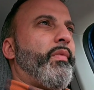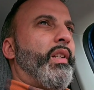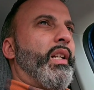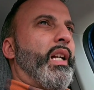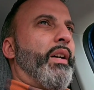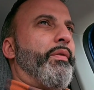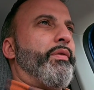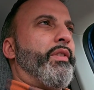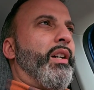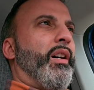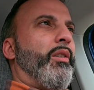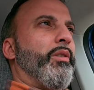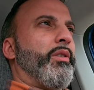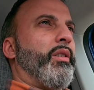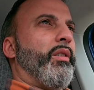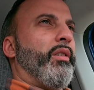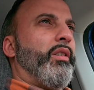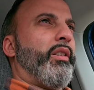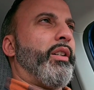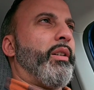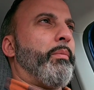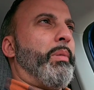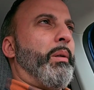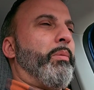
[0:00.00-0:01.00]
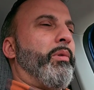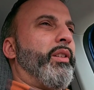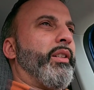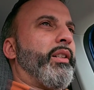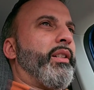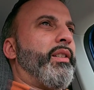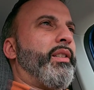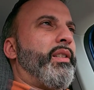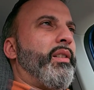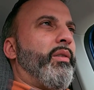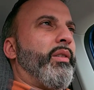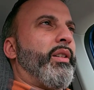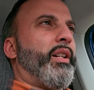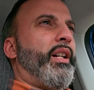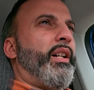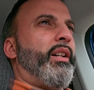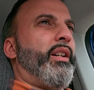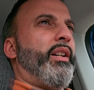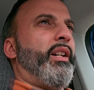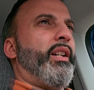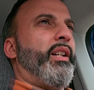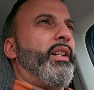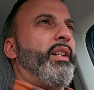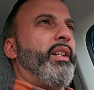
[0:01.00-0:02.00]
I've talked to a lot of people that conceal
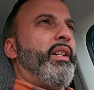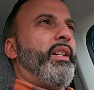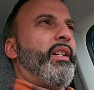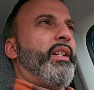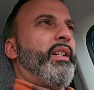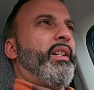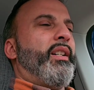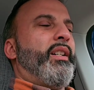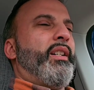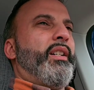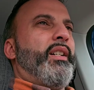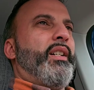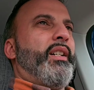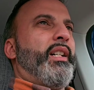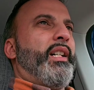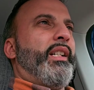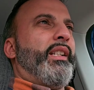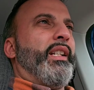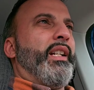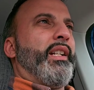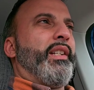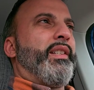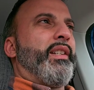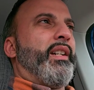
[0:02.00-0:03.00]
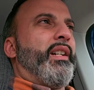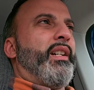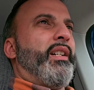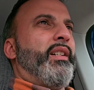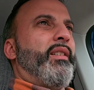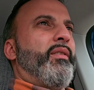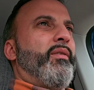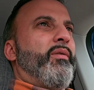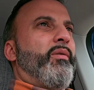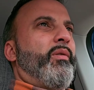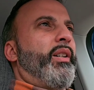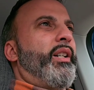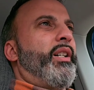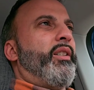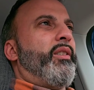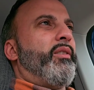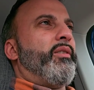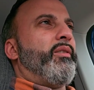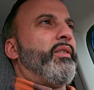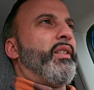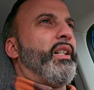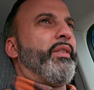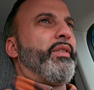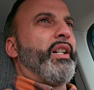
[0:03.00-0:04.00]
carry, and they say,
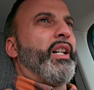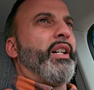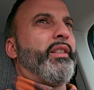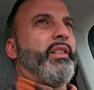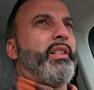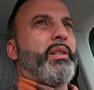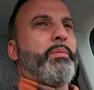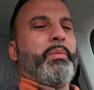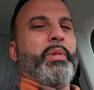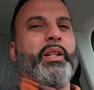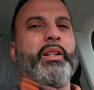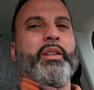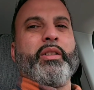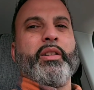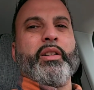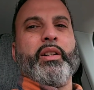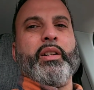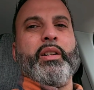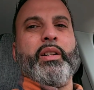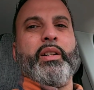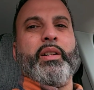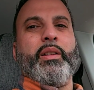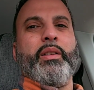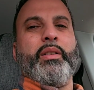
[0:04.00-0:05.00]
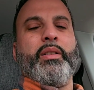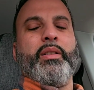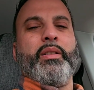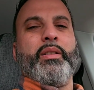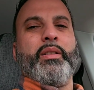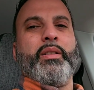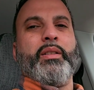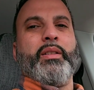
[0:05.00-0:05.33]
well, I've got this bigger gun,